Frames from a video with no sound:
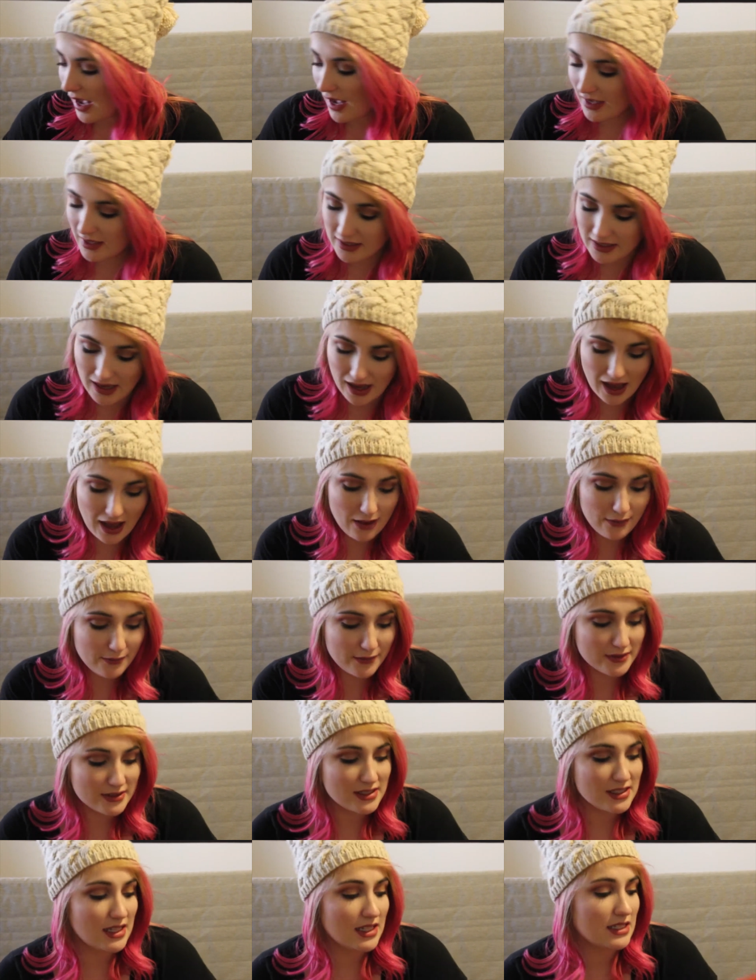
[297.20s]
I got
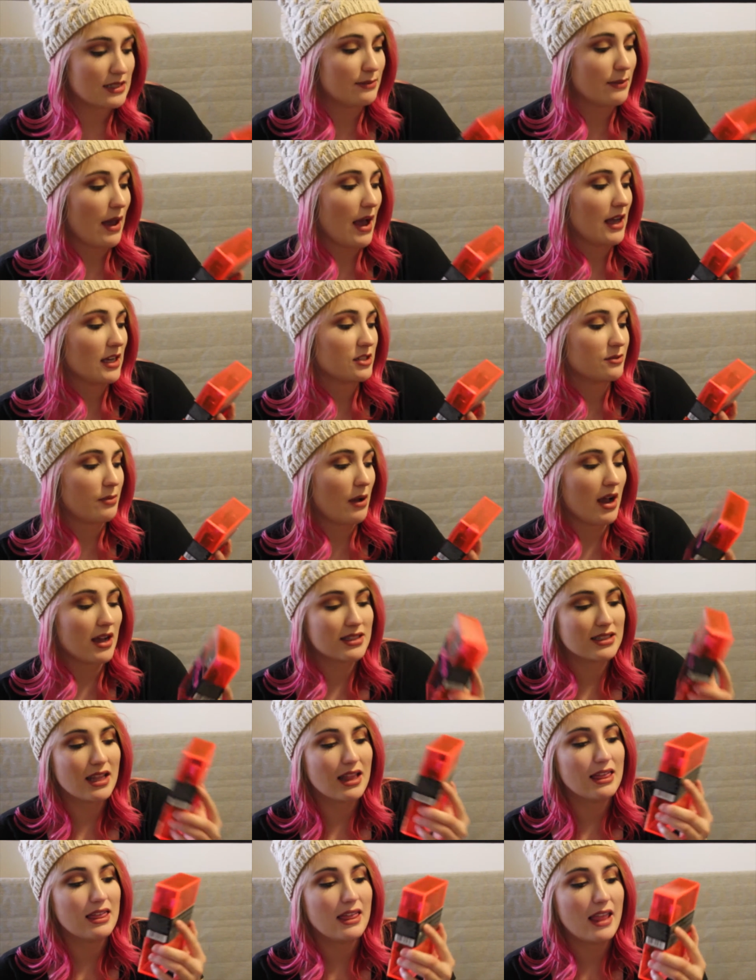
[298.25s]
was the
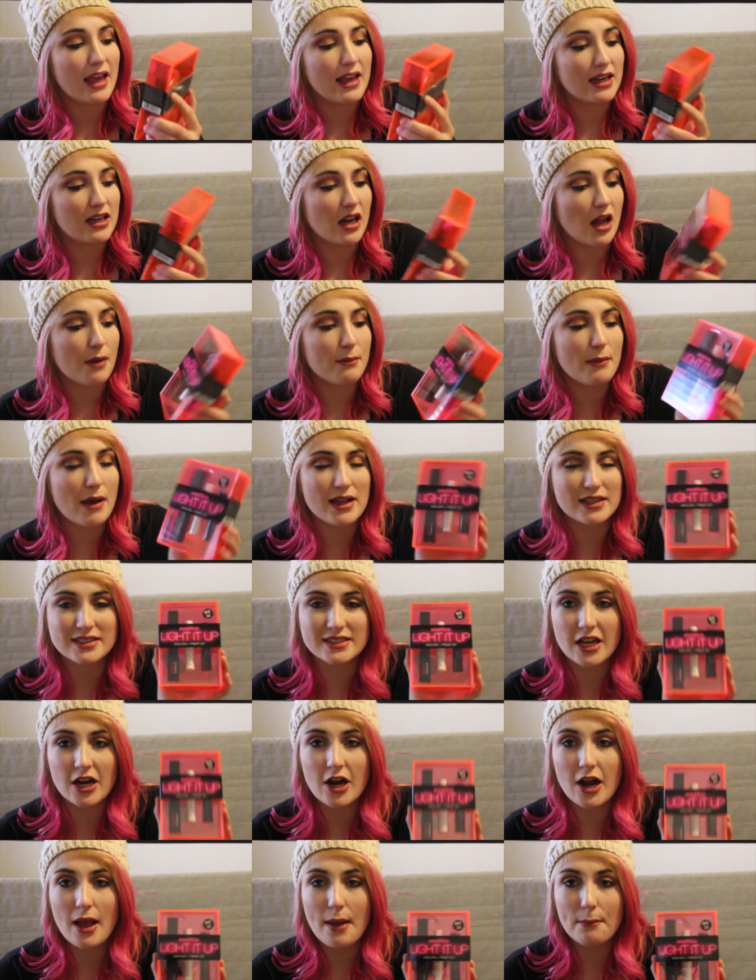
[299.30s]
Smashbox Lighted Up
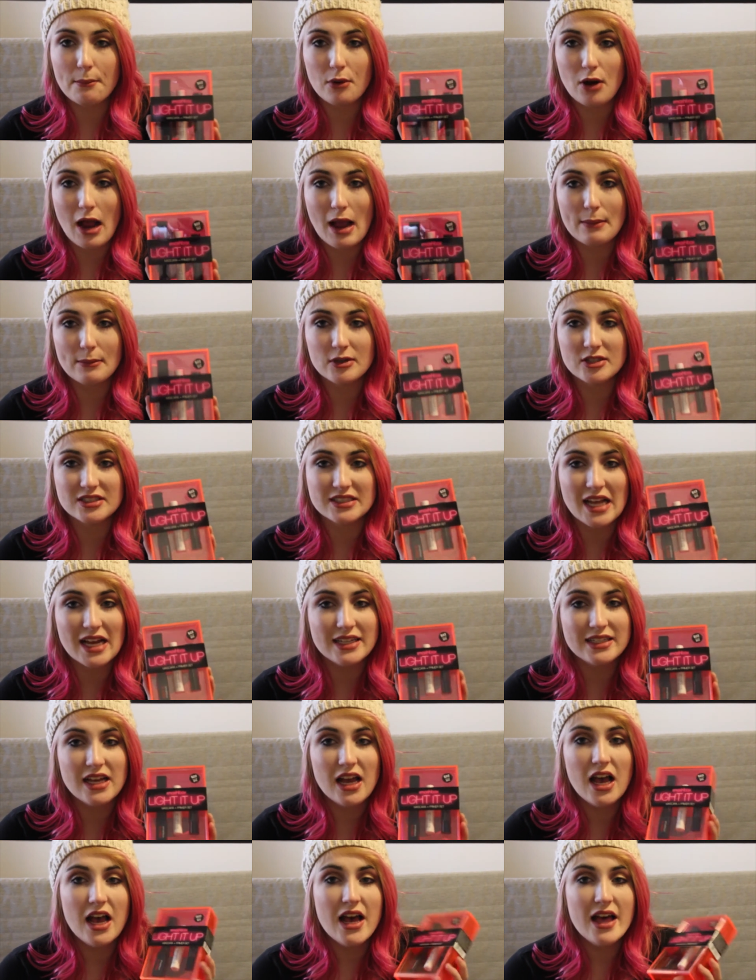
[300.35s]
Mascara and Primer
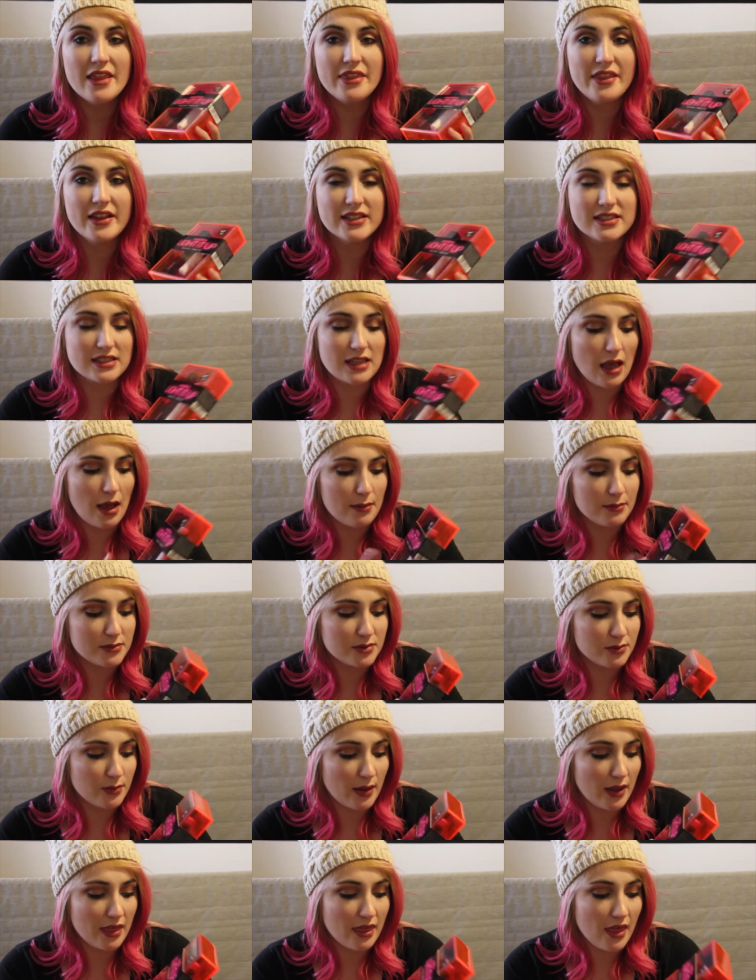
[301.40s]
set. This
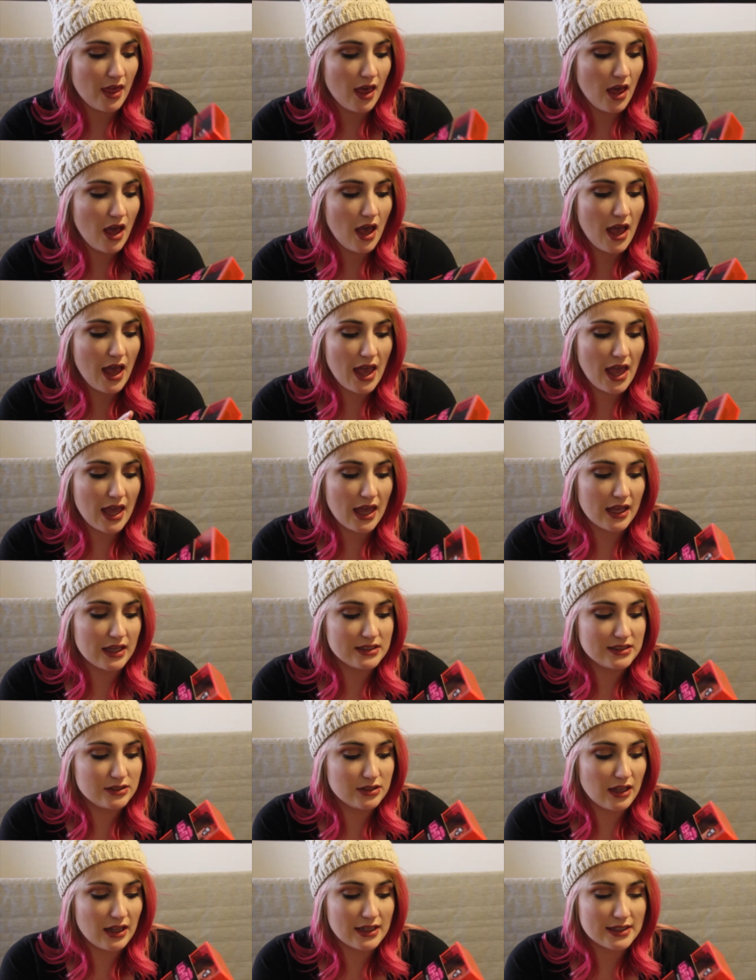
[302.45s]
comes with a
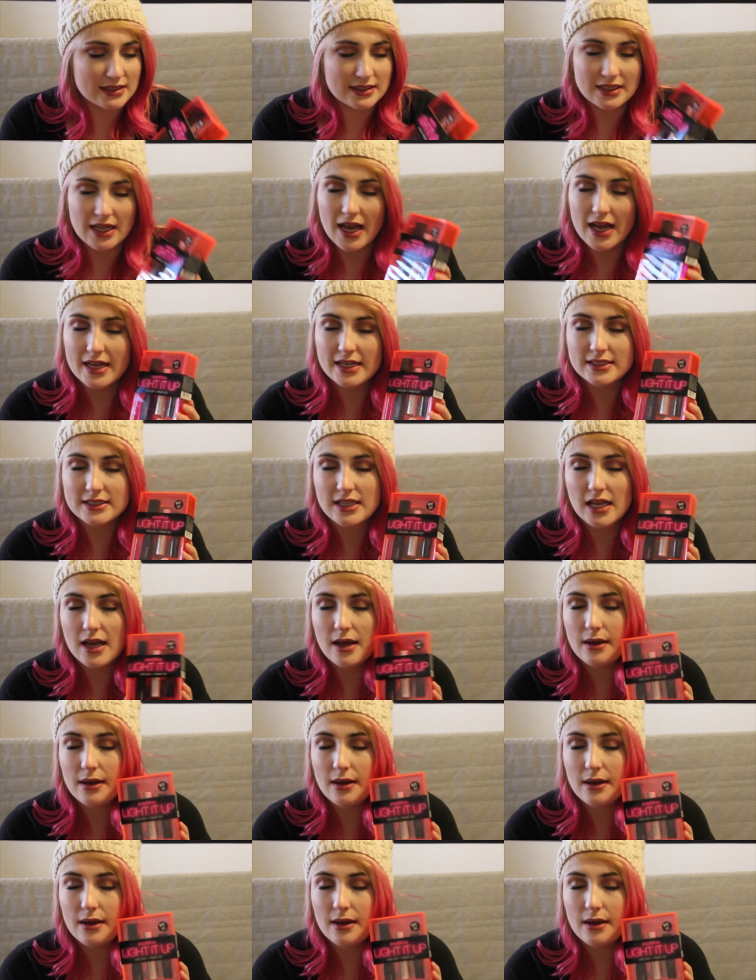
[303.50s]
deluxe size